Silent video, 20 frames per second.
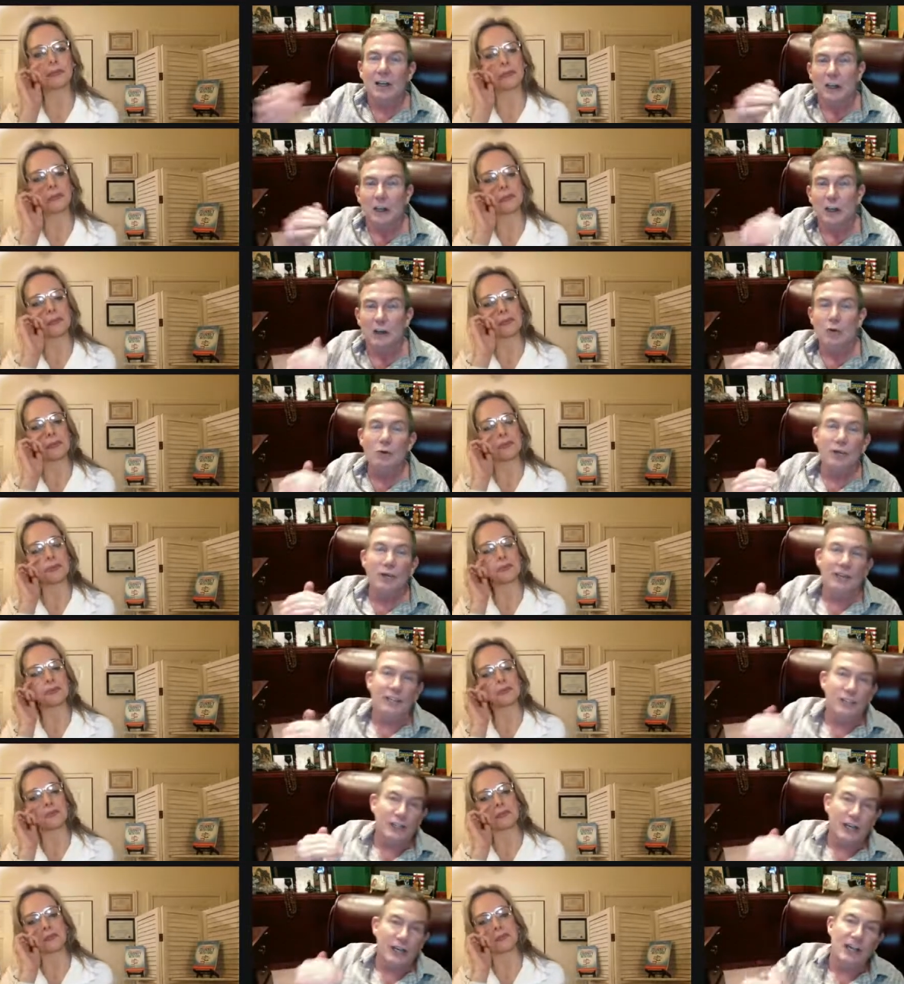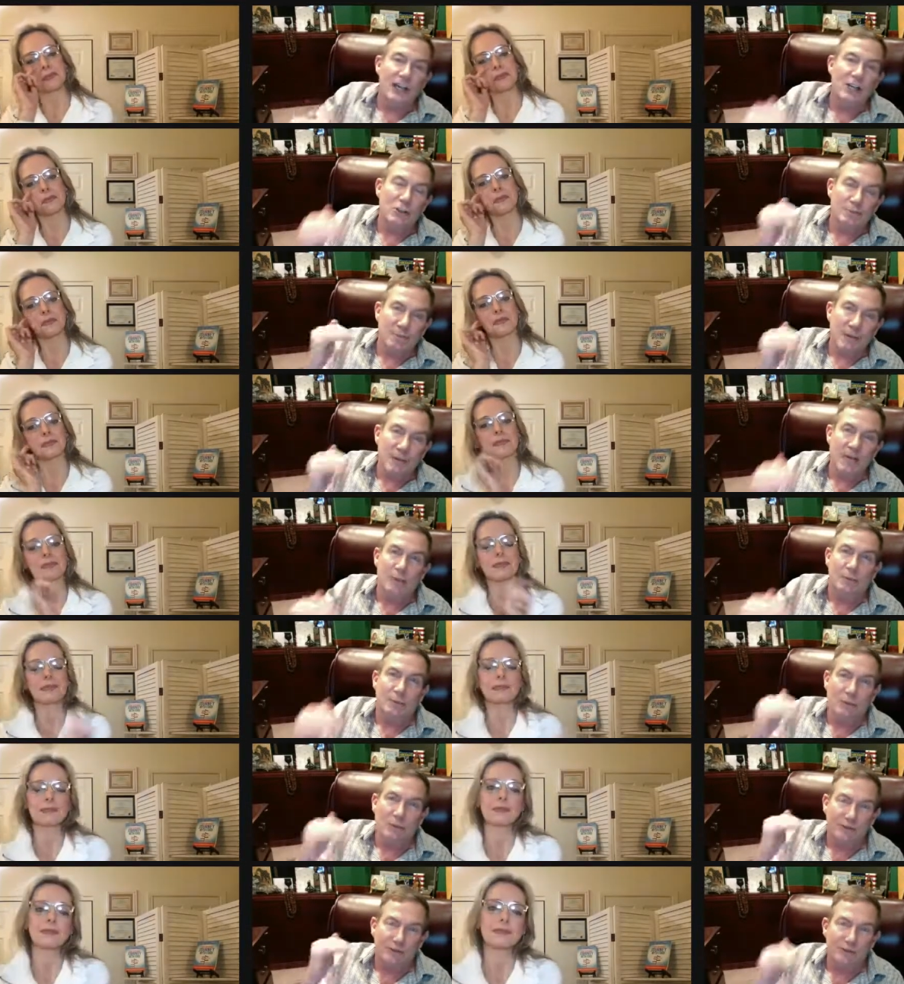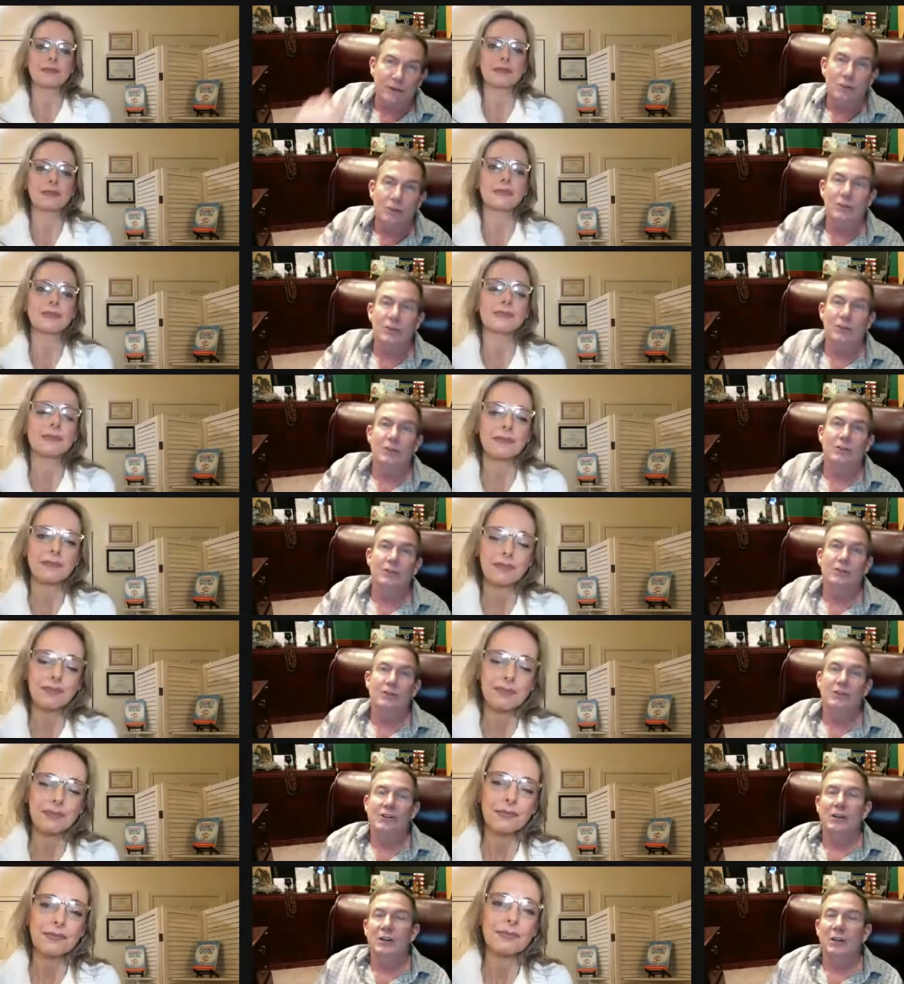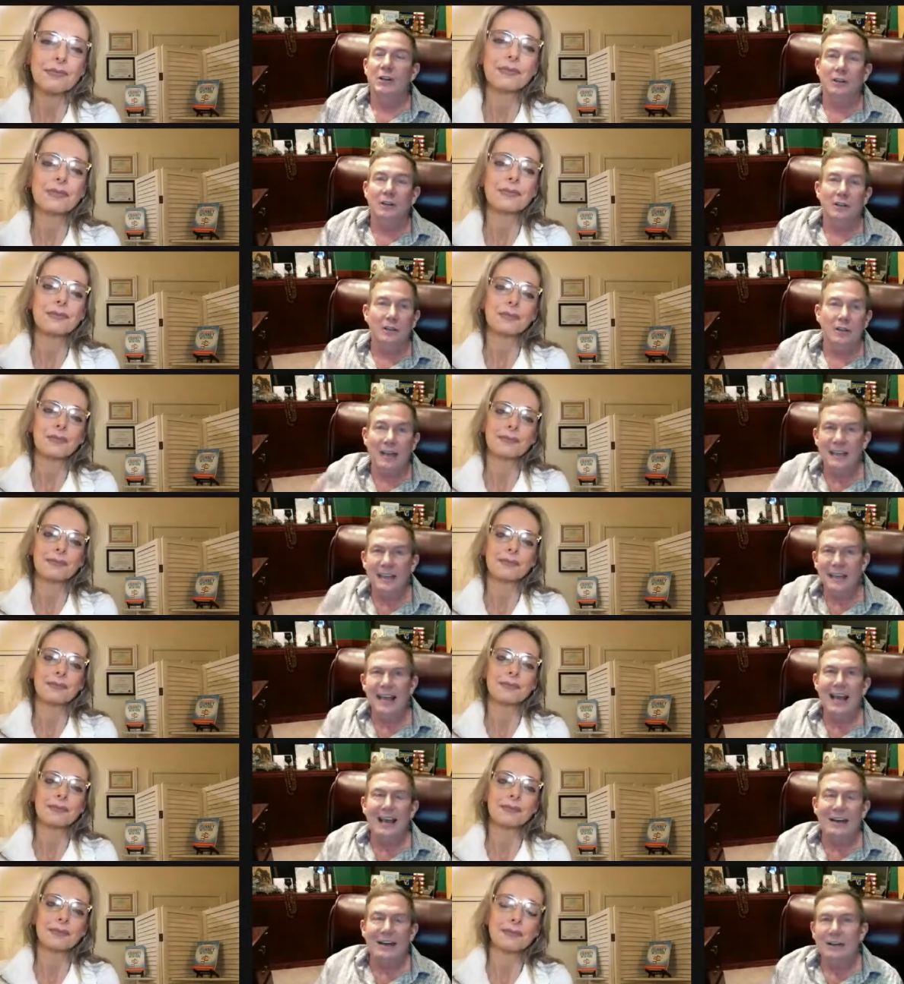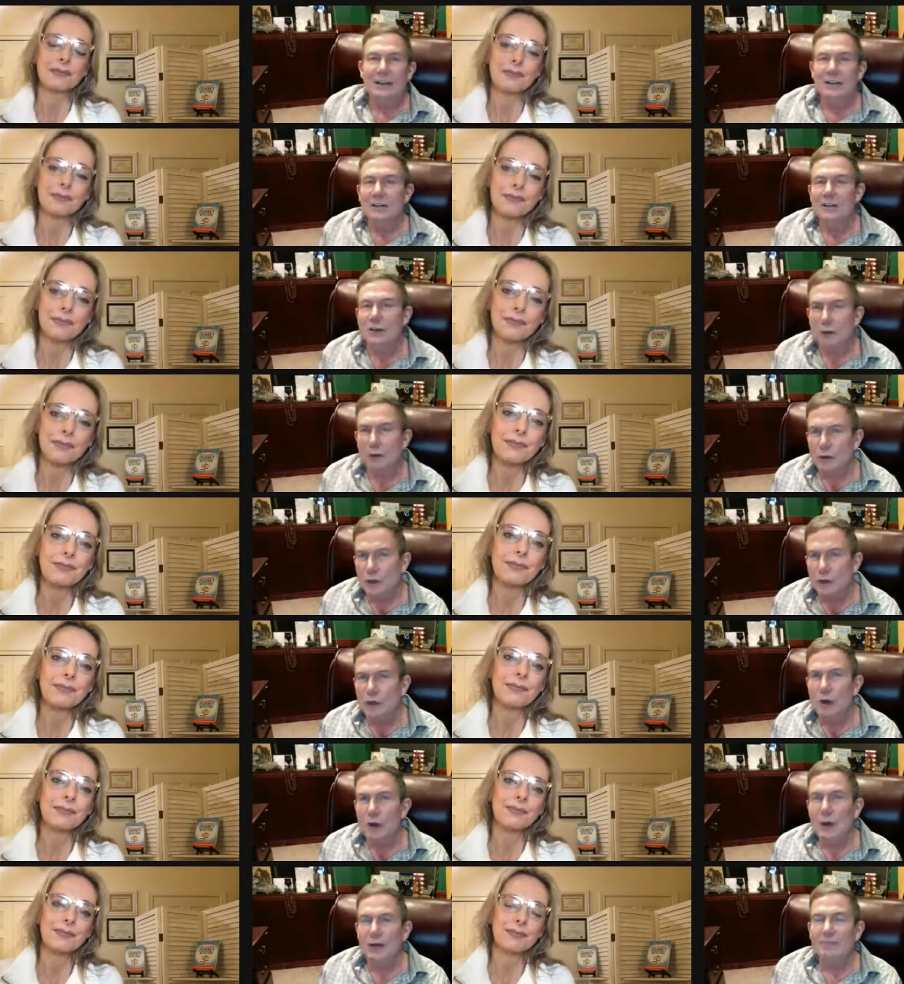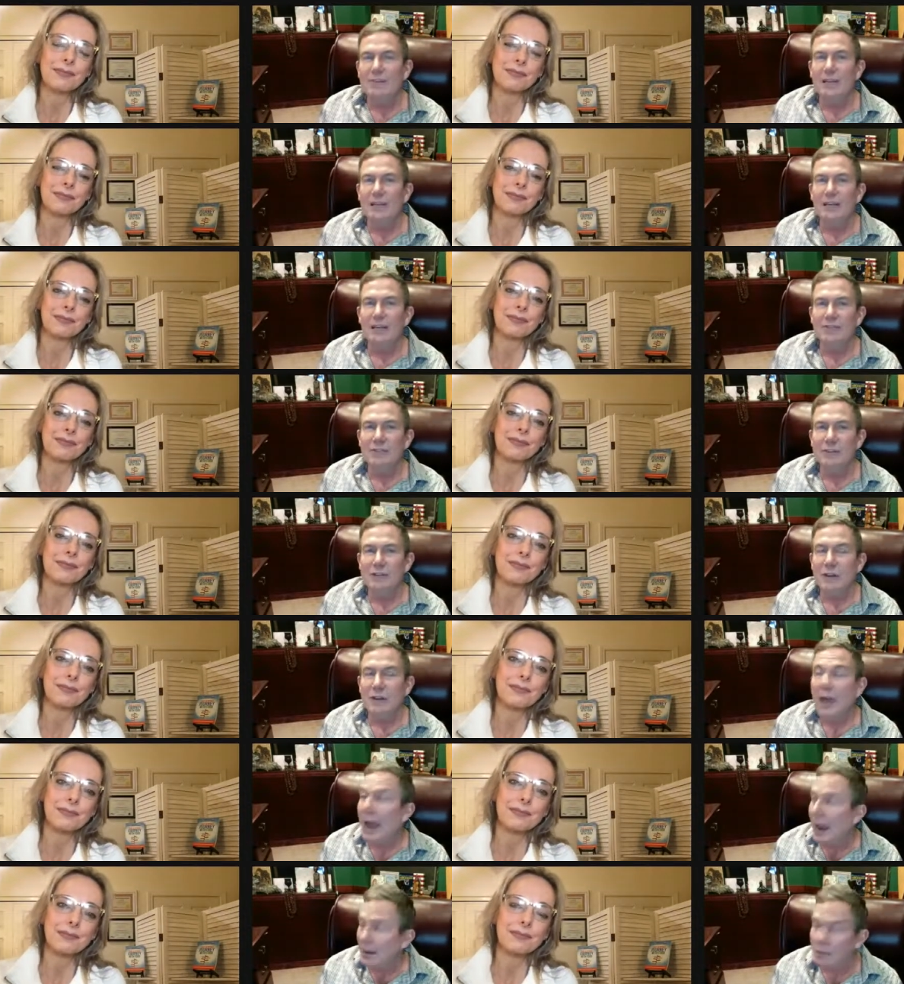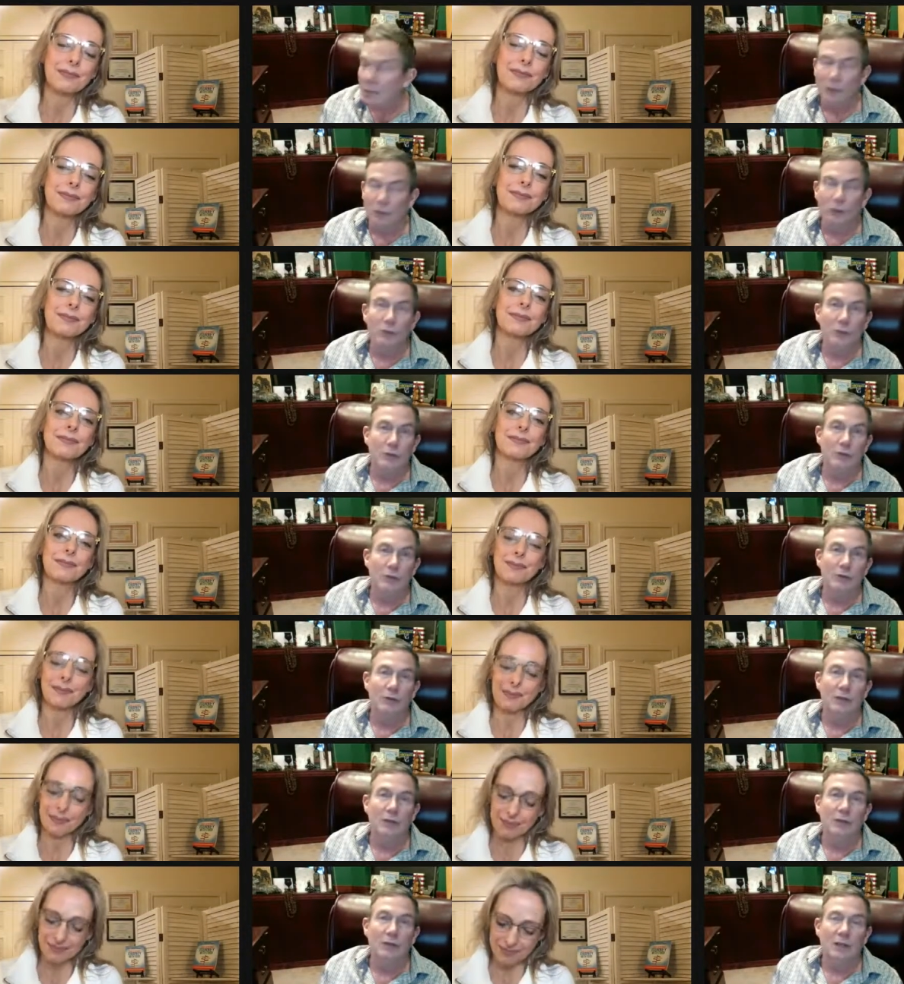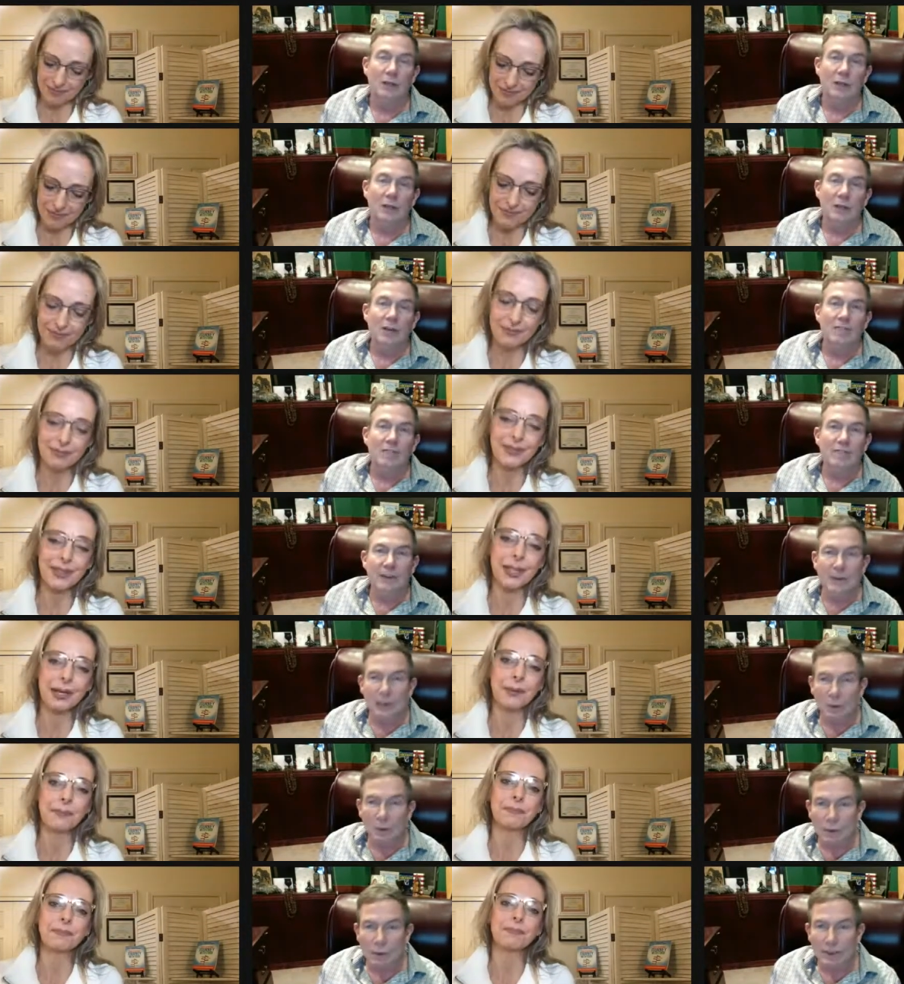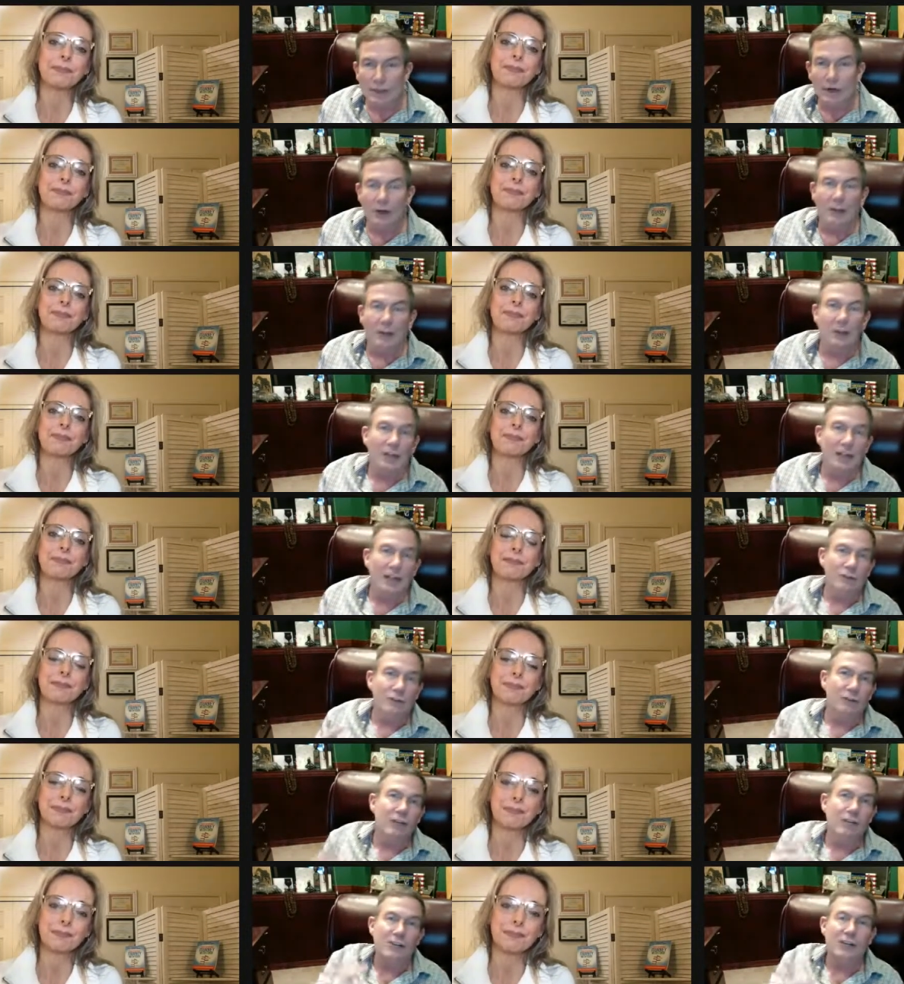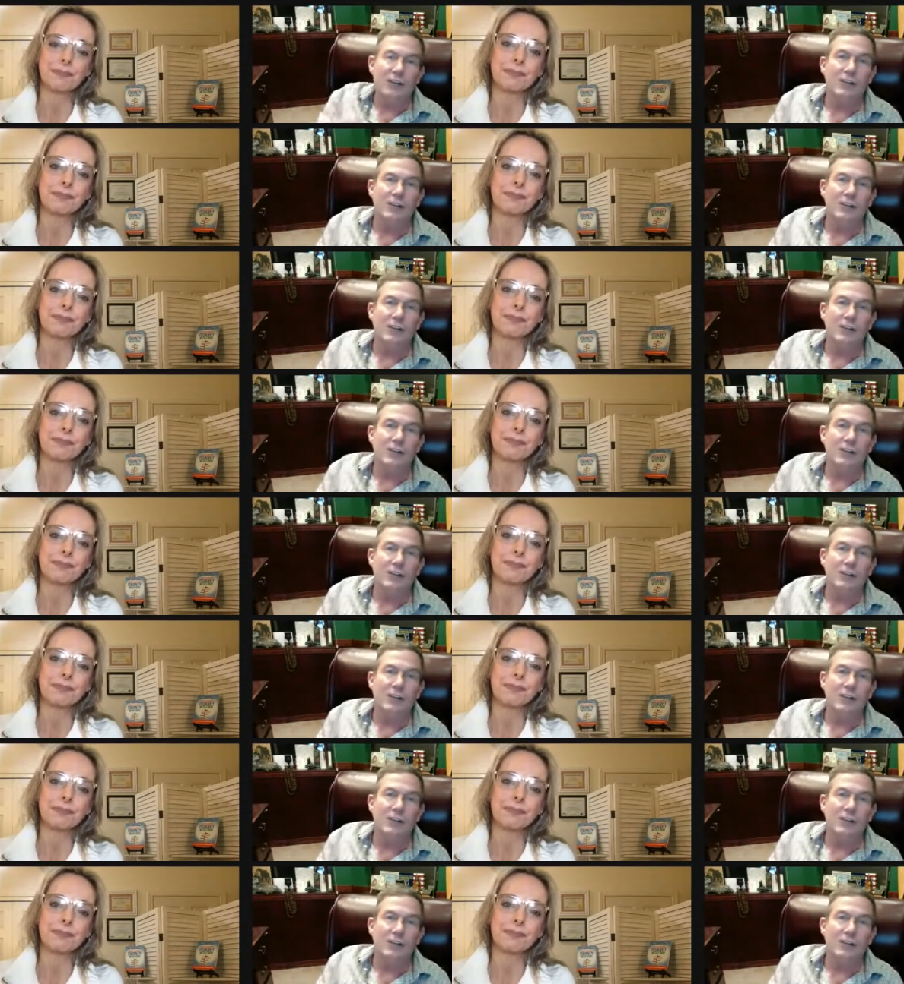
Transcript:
Speaker 1: You can change people's futures like that. So, do you have gifts? Absolutely, you do. Figure out what they are. Like Tracy